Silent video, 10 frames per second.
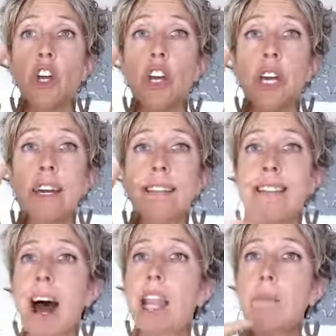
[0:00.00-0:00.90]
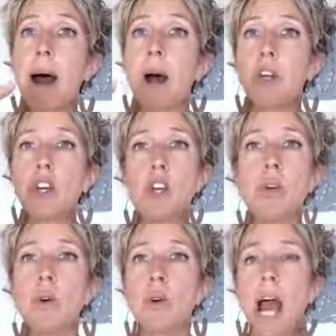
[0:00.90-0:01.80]
It's not about
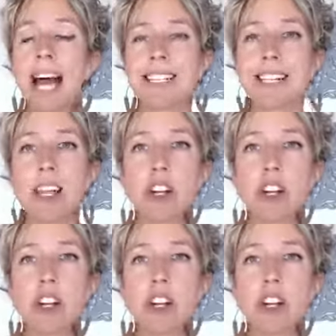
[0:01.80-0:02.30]
you asking your